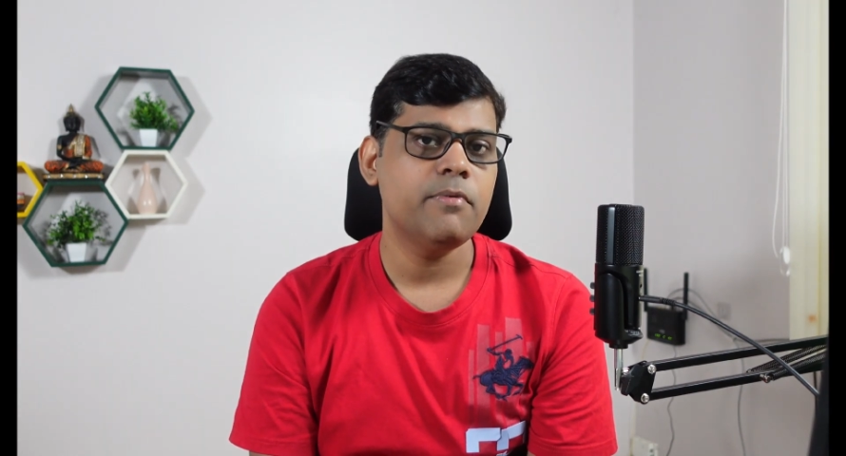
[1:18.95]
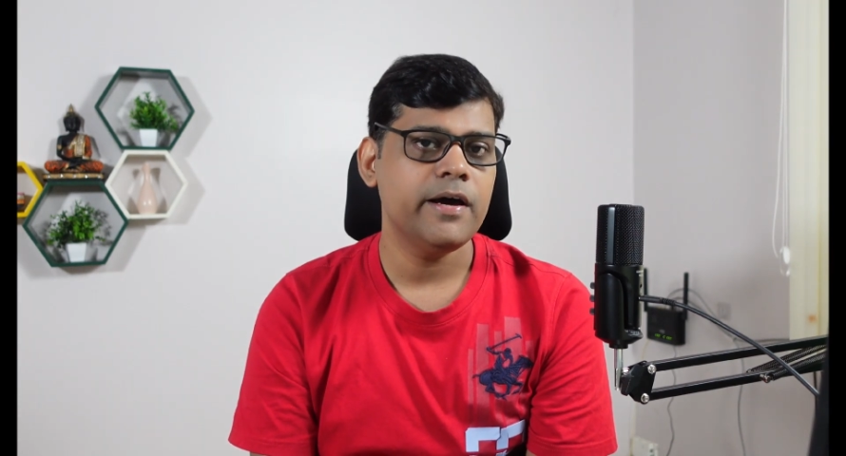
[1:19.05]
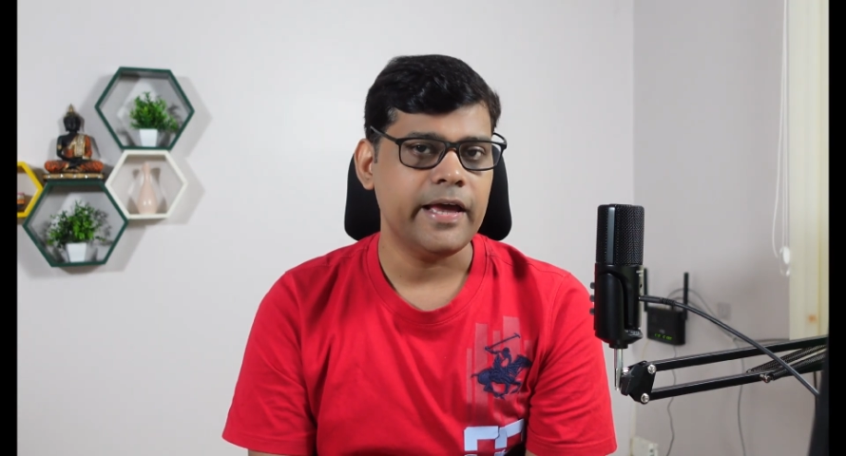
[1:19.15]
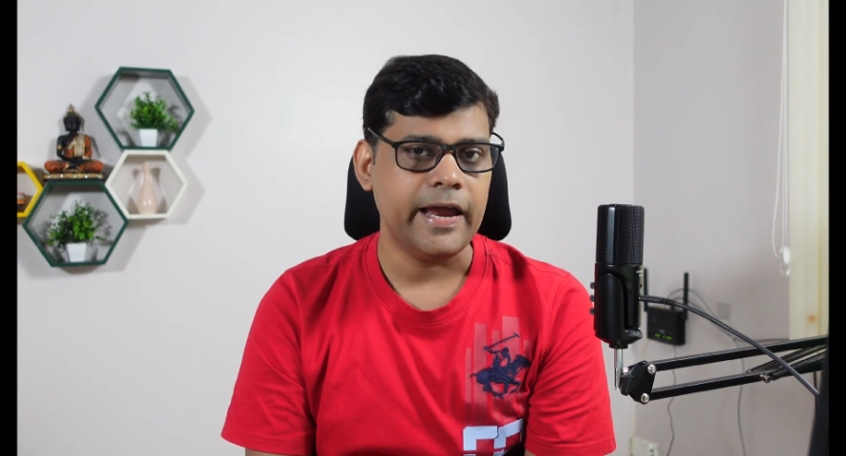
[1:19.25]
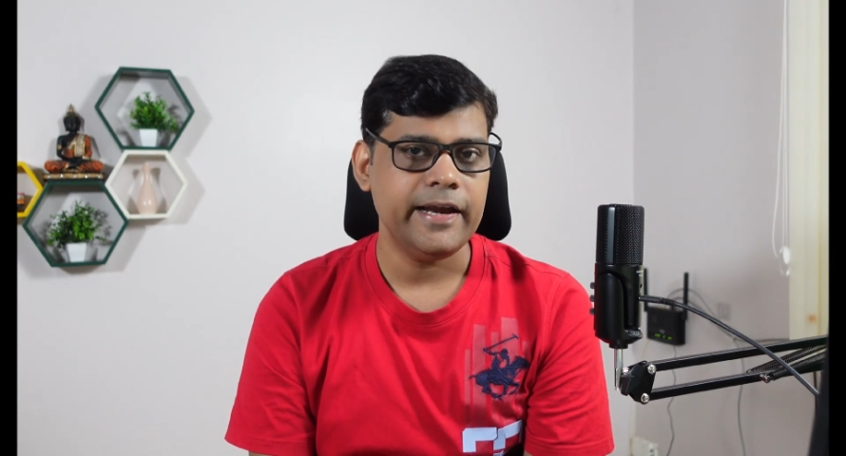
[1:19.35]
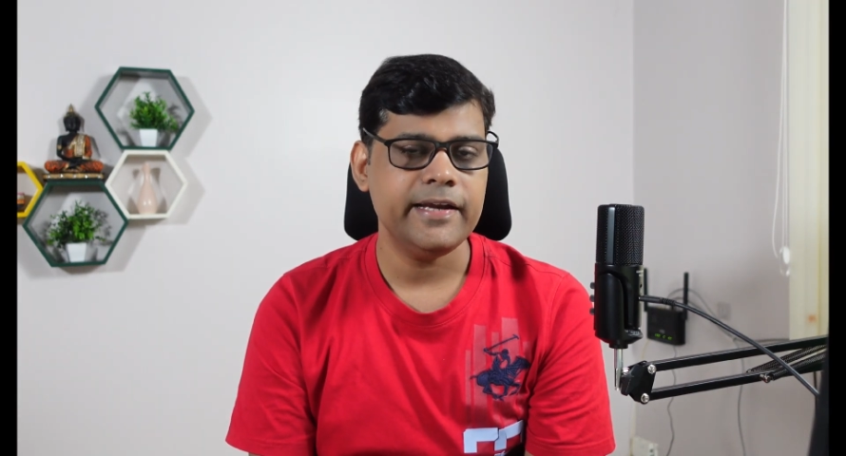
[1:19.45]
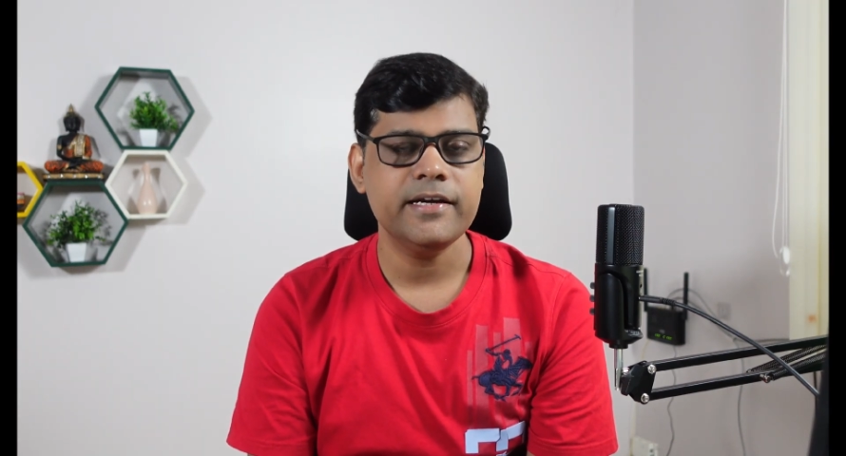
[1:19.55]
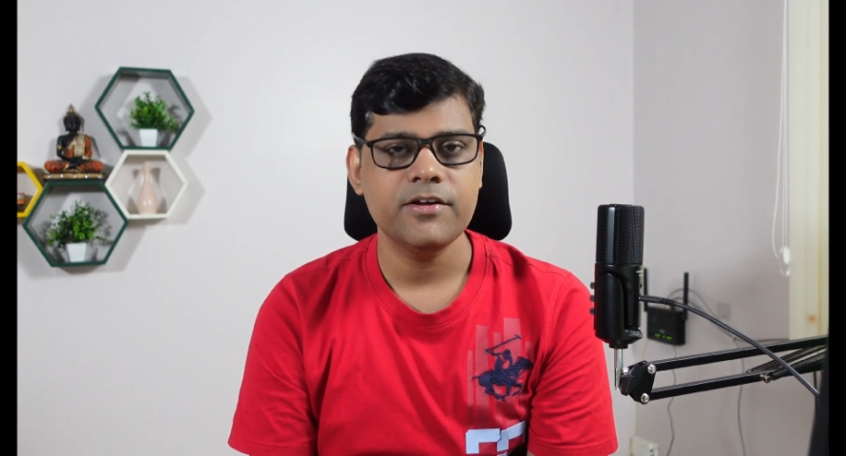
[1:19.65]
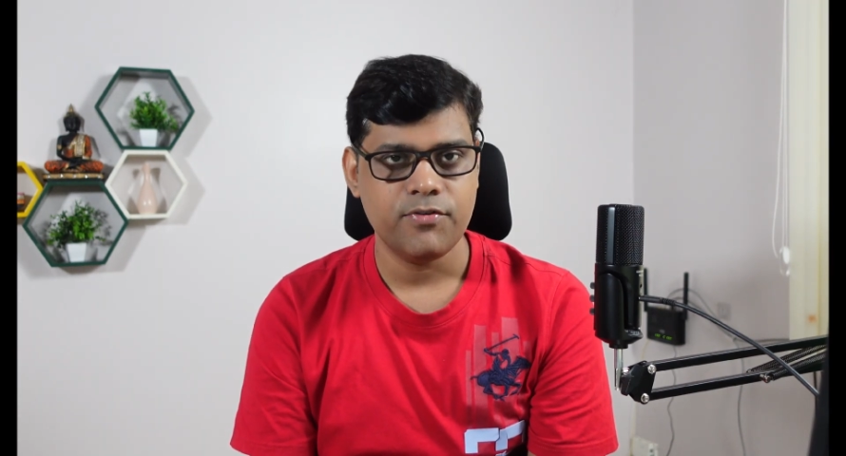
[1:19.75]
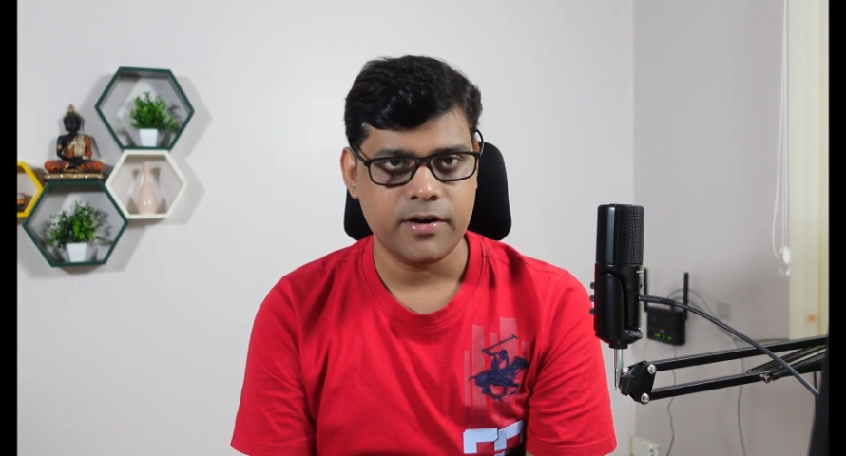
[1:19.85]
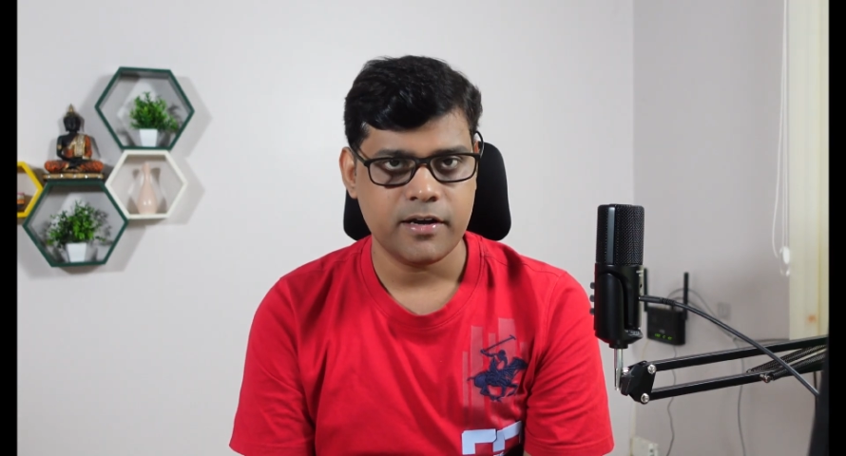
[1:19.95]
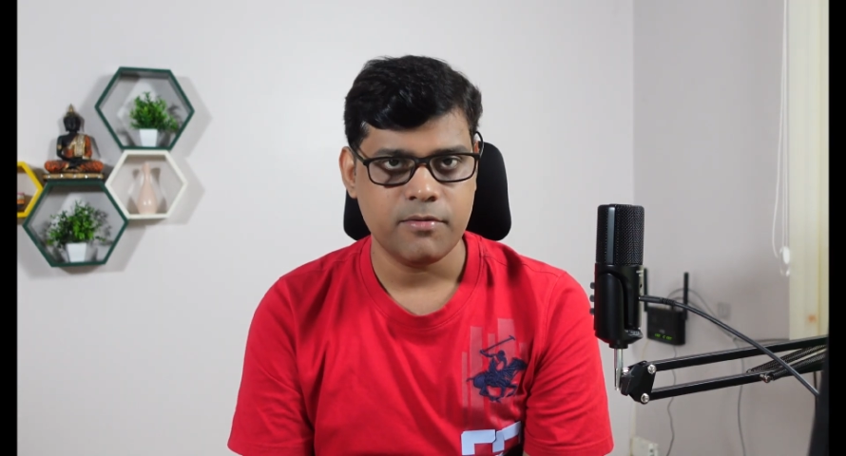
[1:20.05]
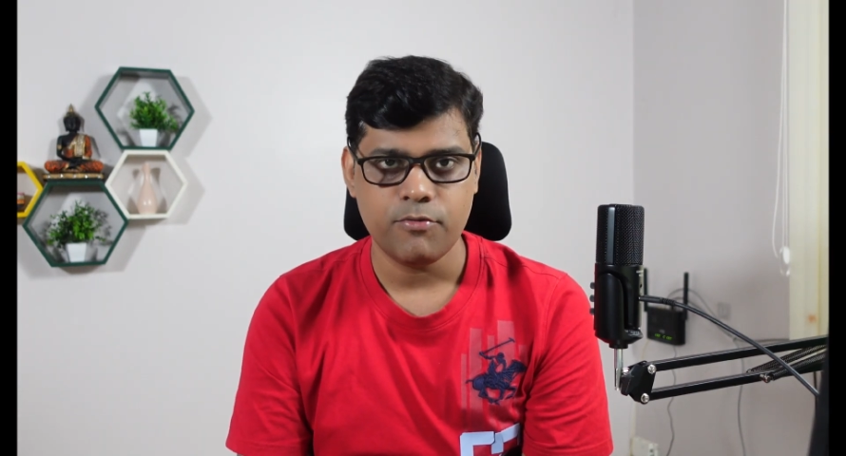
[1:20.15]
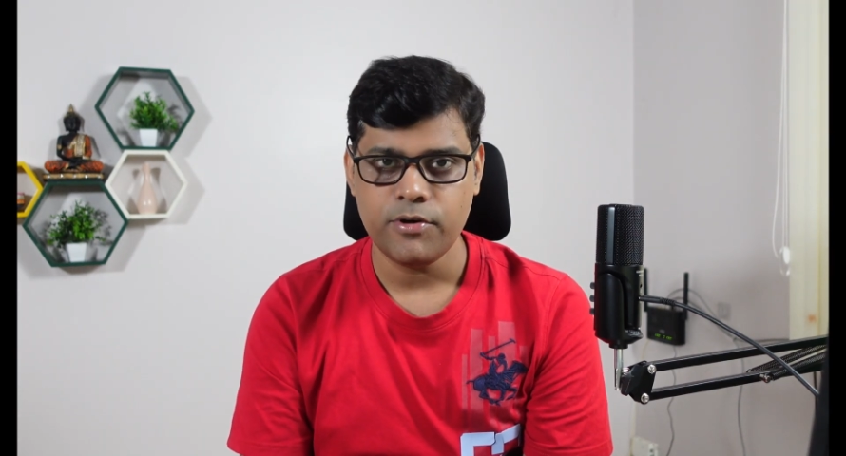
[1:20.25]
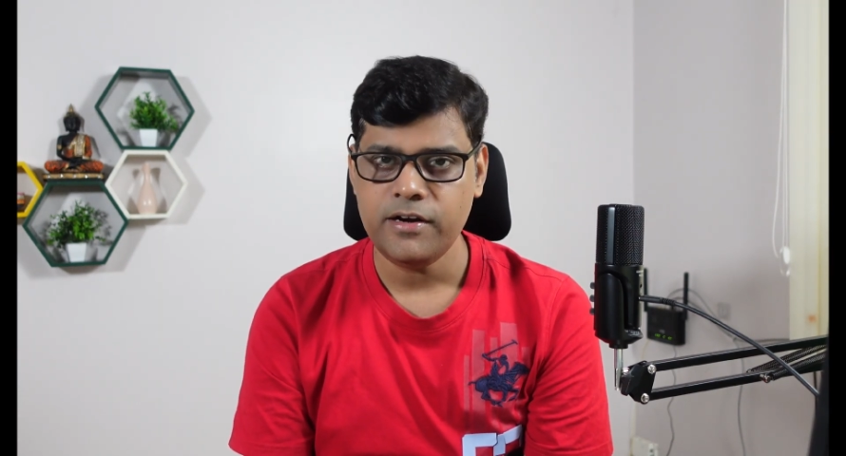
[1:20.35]
by adding different
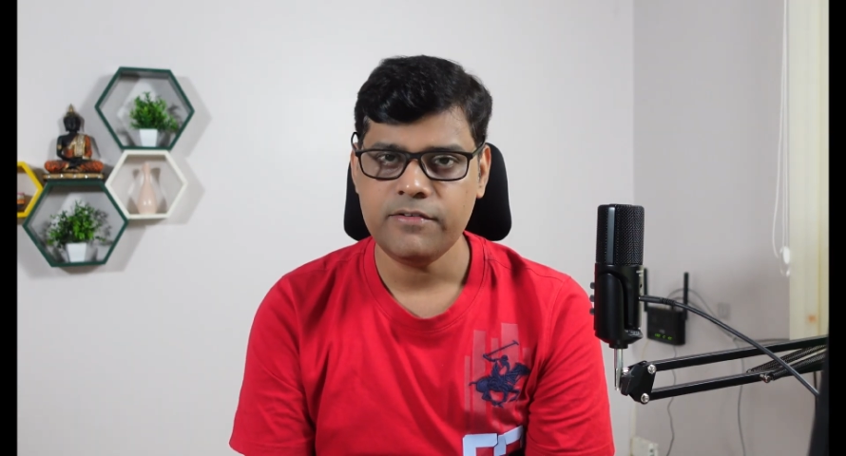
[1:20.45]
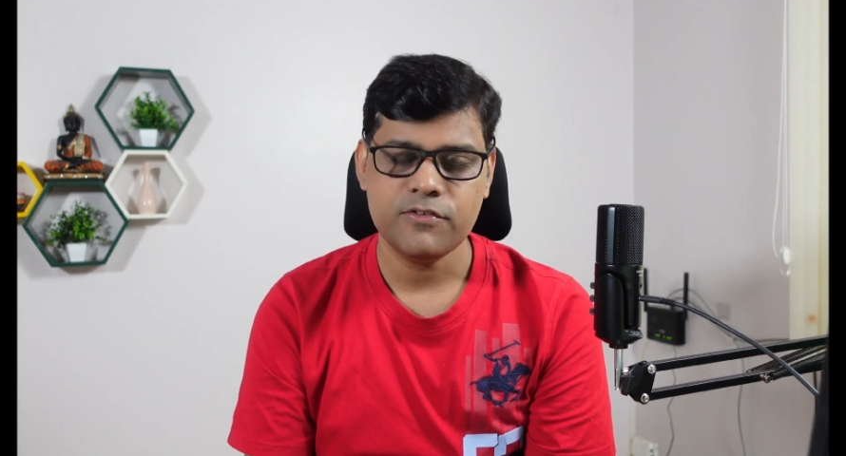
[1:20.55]
components.